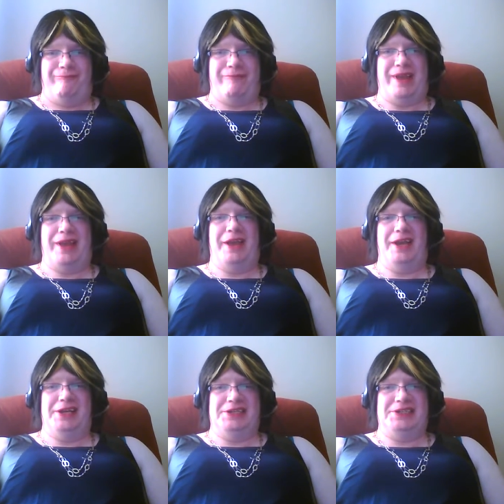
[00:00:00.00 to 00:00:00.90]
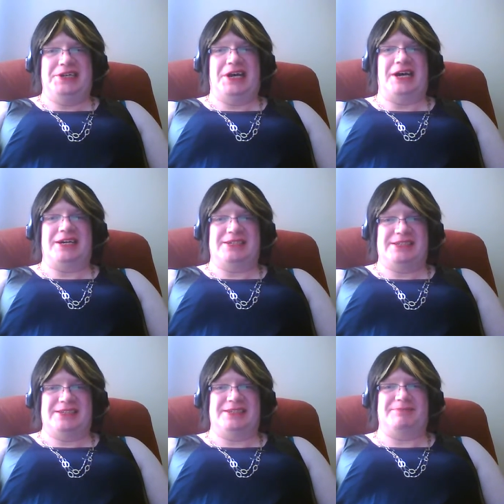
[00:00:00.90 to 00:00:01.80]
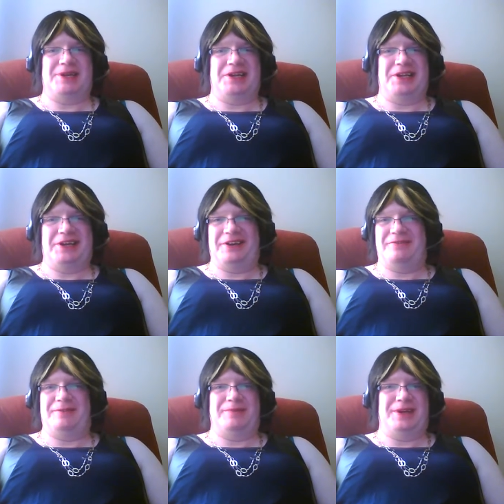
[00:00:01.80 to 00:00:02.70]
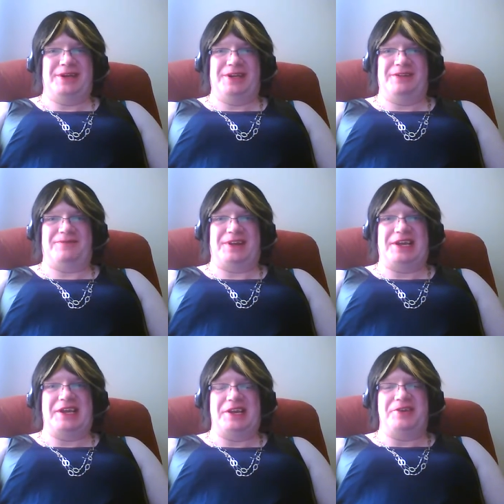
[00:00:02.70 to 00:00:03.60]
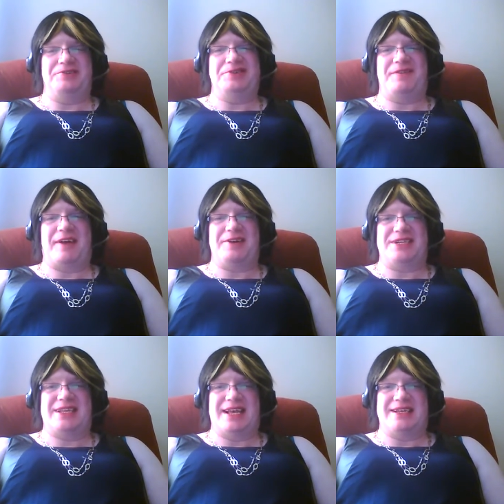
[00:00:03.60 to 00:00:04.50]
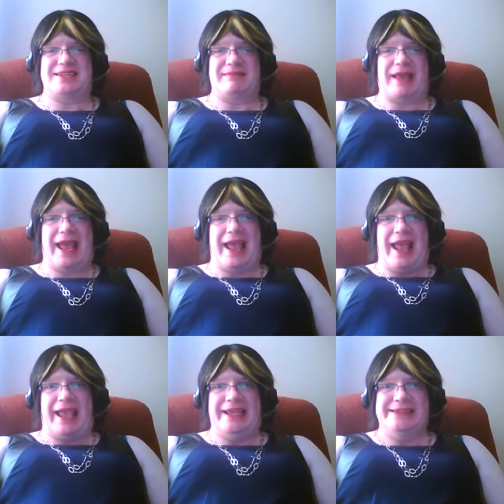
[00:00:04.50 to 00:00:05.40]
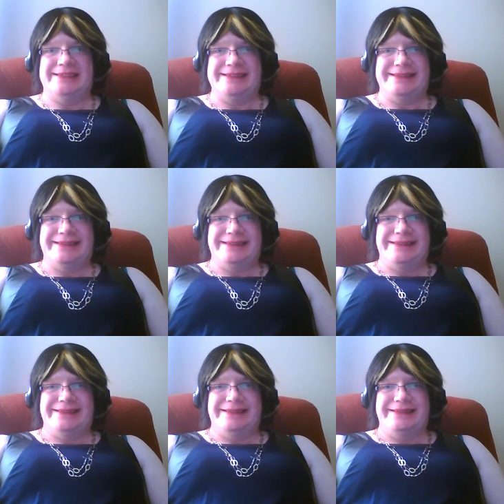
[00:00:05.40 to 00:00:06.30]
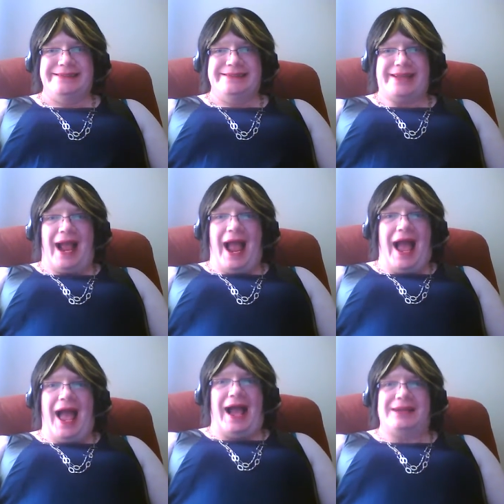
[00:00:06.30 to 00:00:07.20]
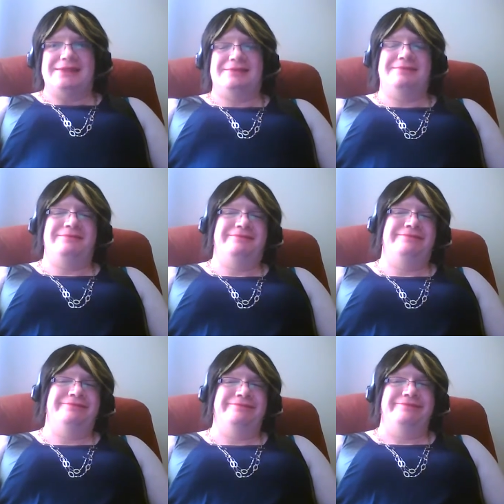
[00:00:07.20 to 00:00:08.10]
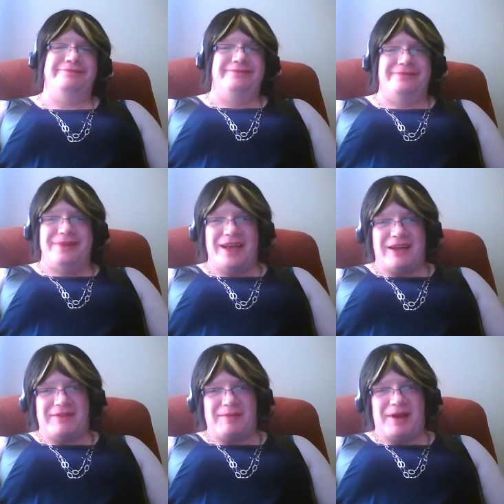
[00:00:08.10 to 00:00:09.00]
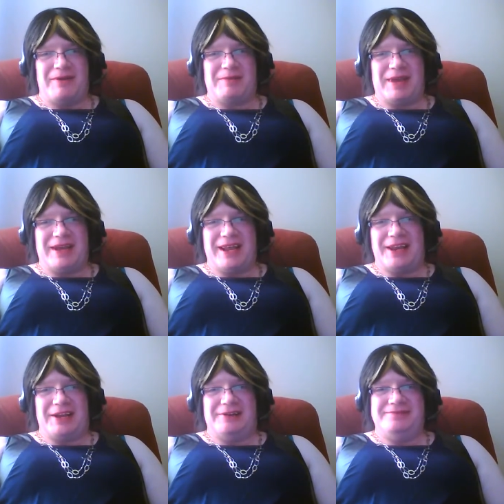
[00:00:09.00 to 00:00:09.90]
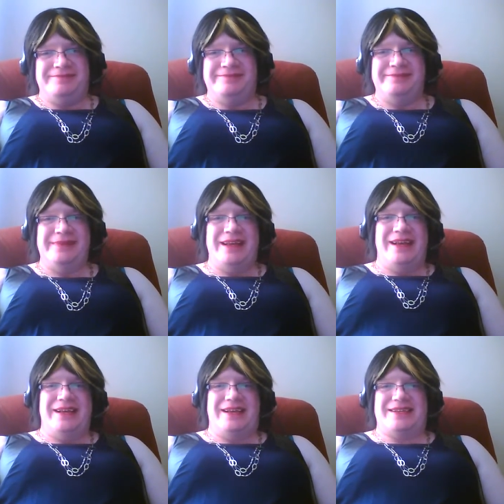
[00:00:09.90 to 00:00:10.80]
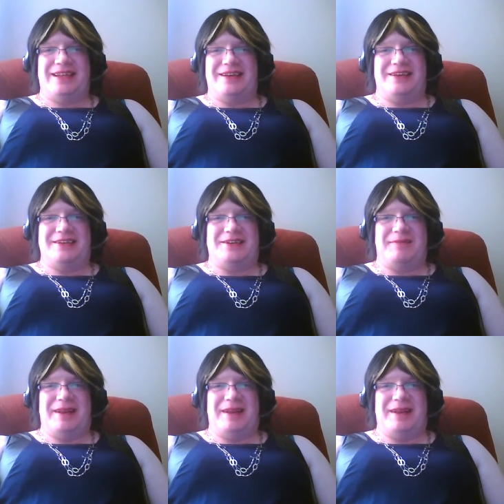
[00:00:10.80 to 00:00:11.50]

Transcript: big shock since apparently everybody in the freaking universe thinks I'm gay. Ah! You'll have to bear with me on that too. Gets a little disturbing.